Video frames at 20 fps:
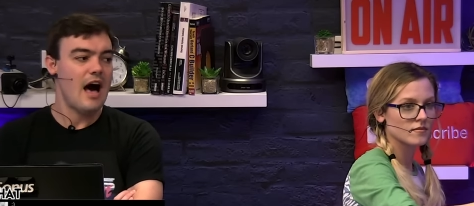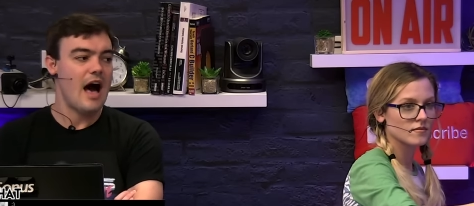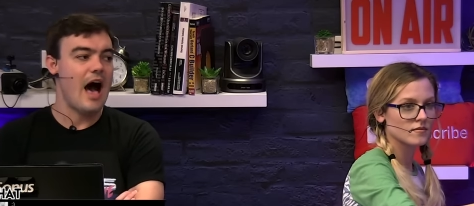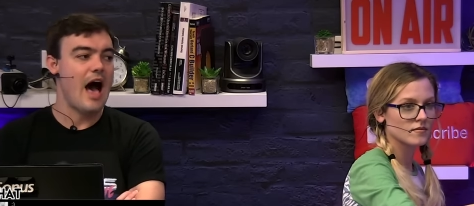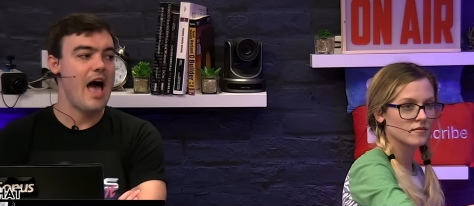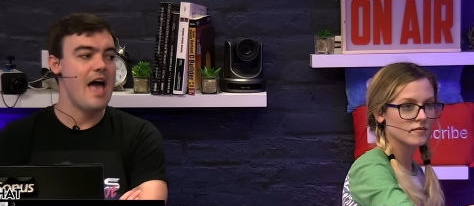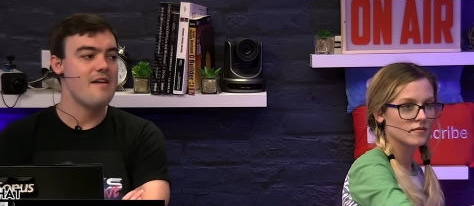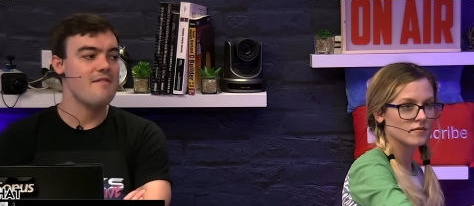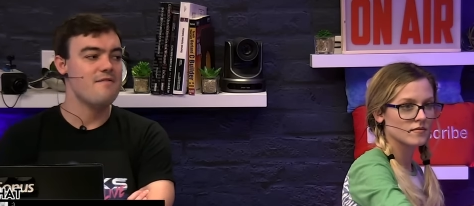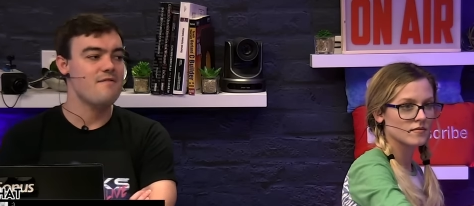
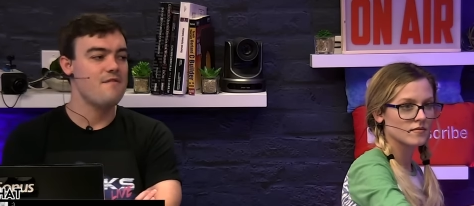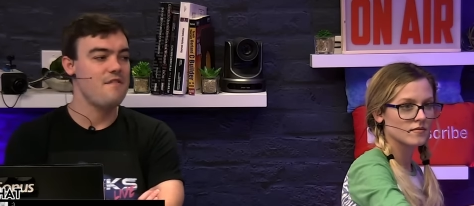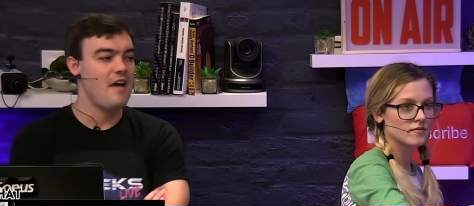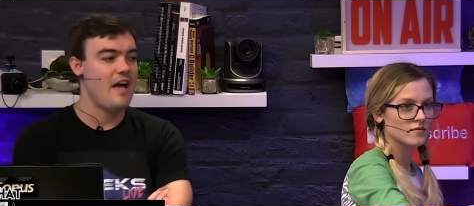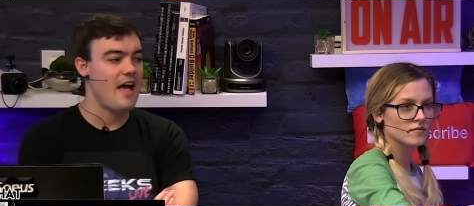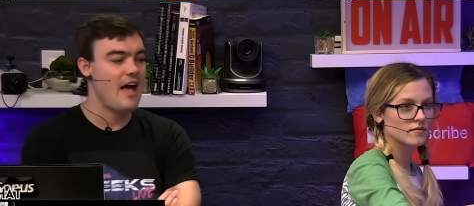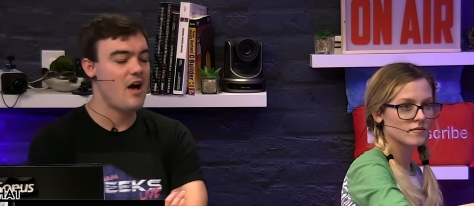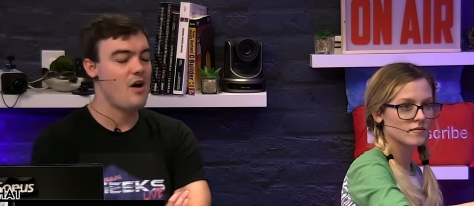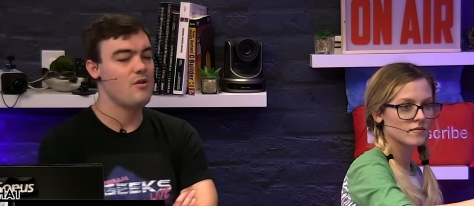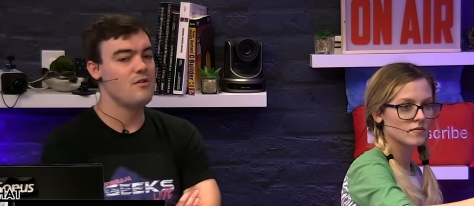Speaker 1: I
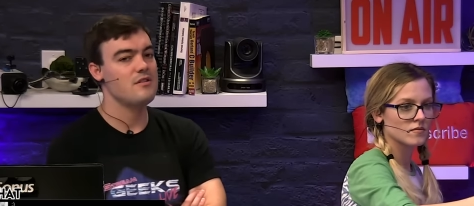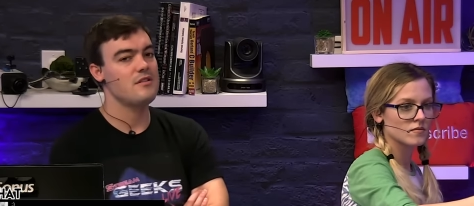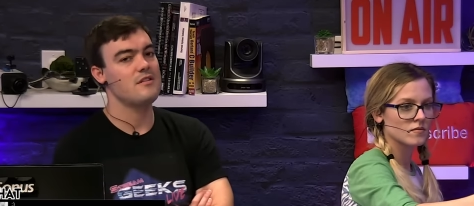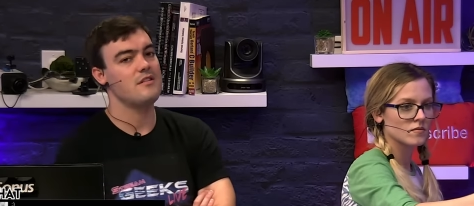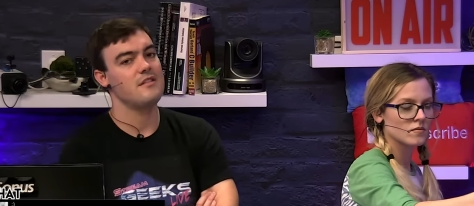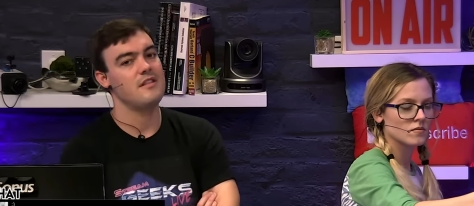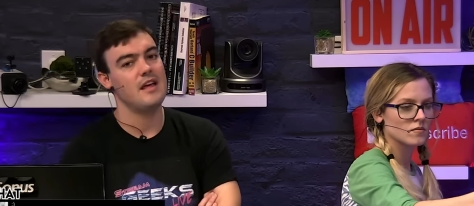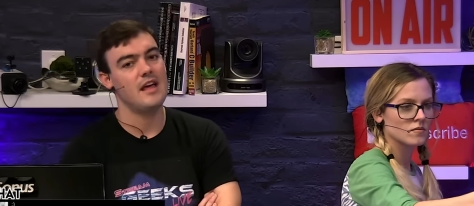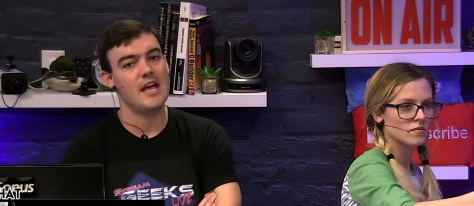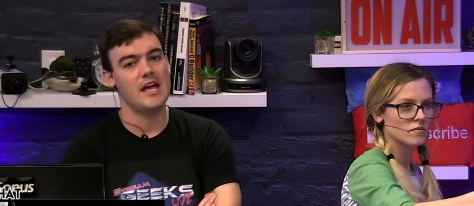found
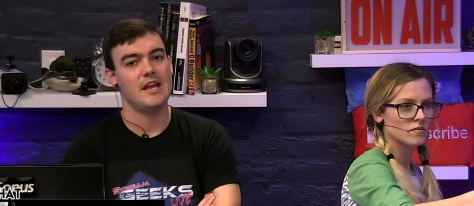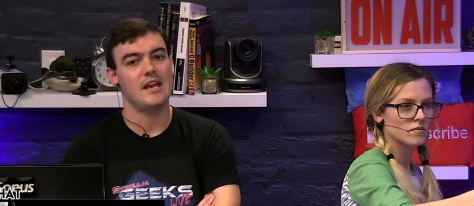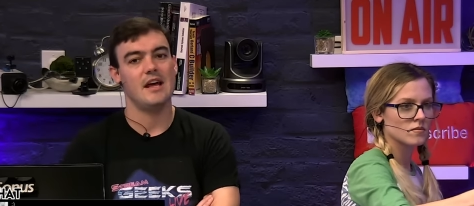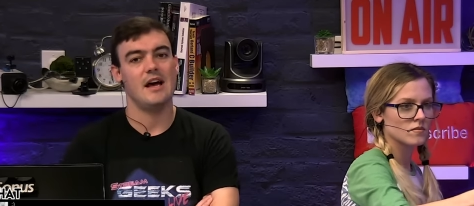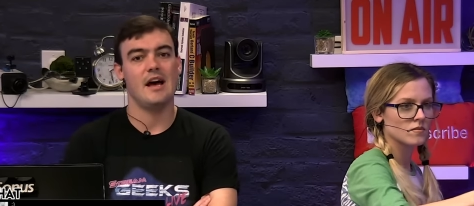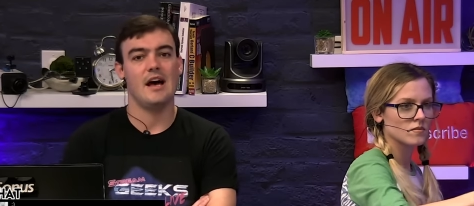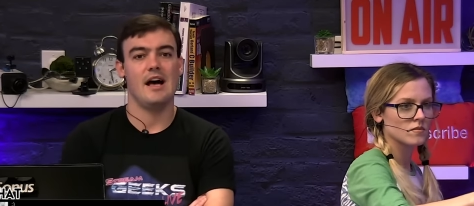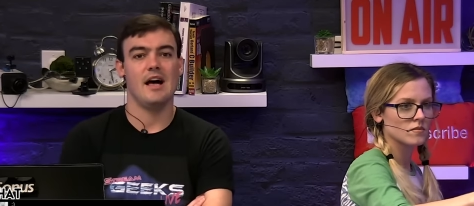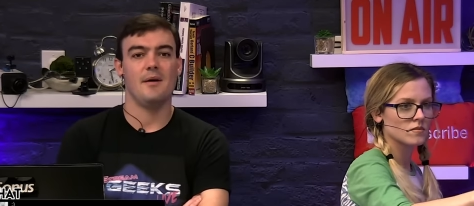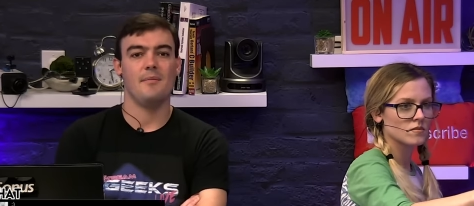that,
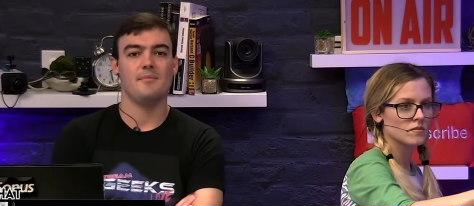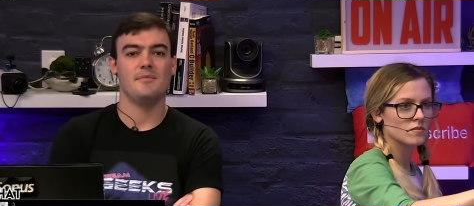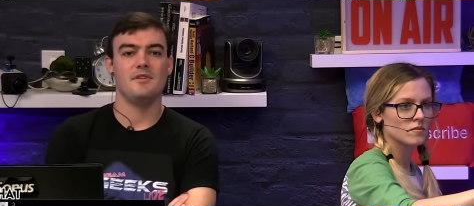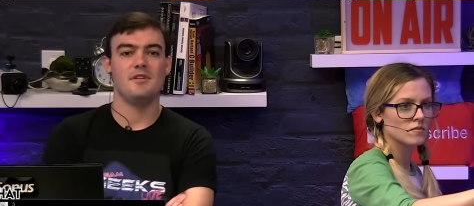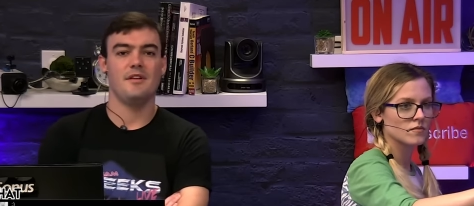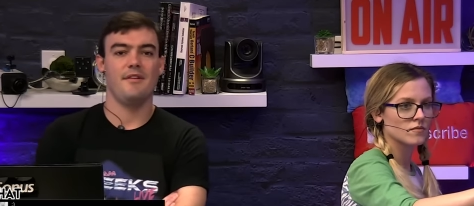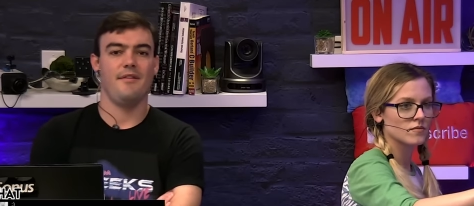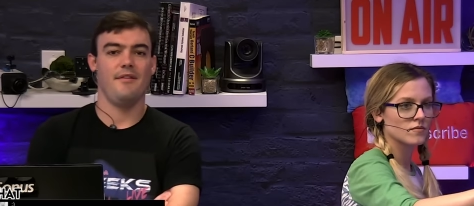um,